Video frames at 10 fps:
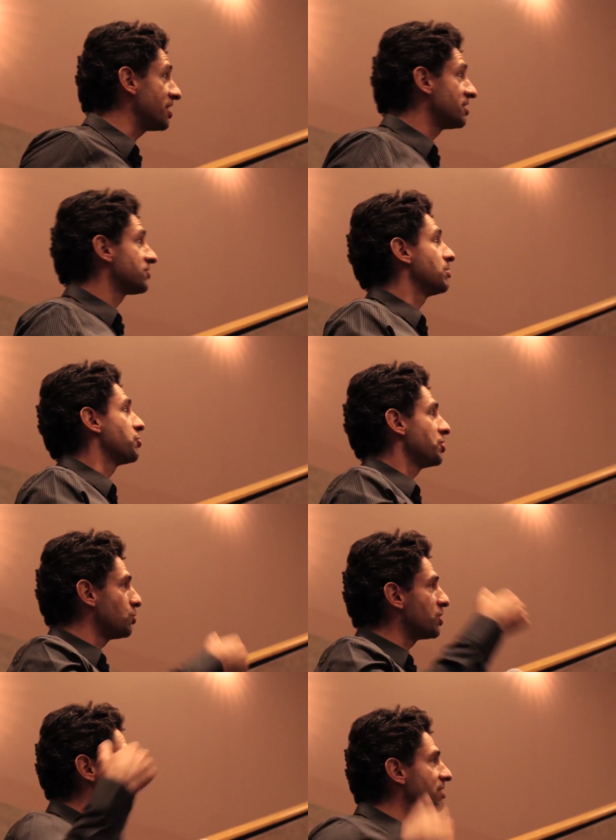trash is from where
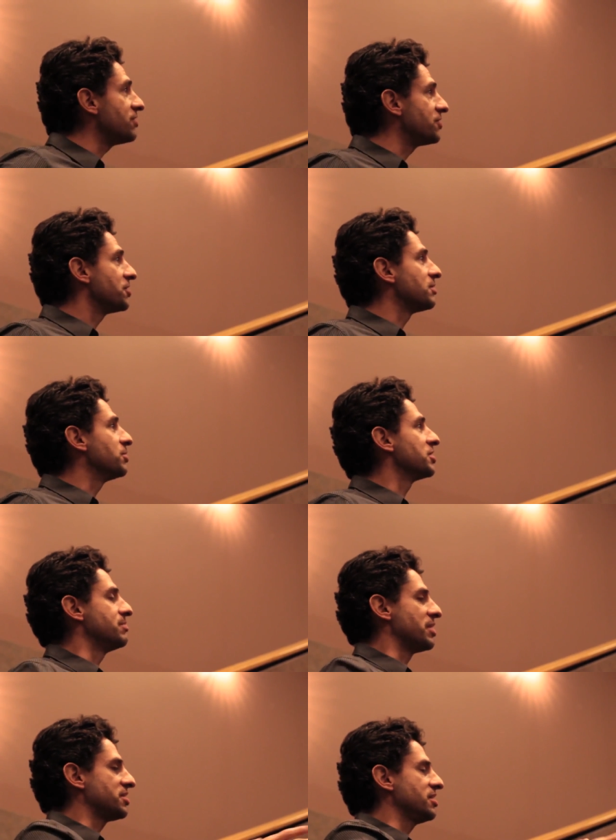you were there before, but
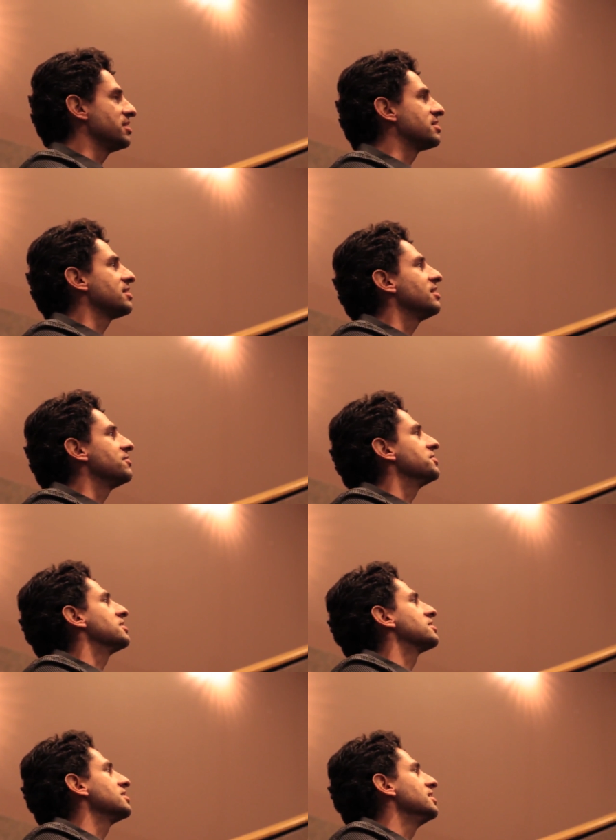the machine itself
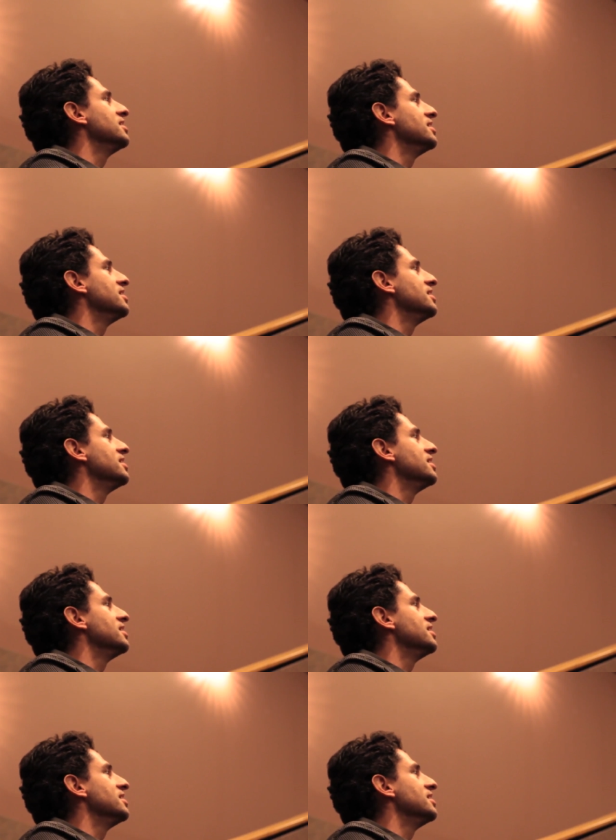is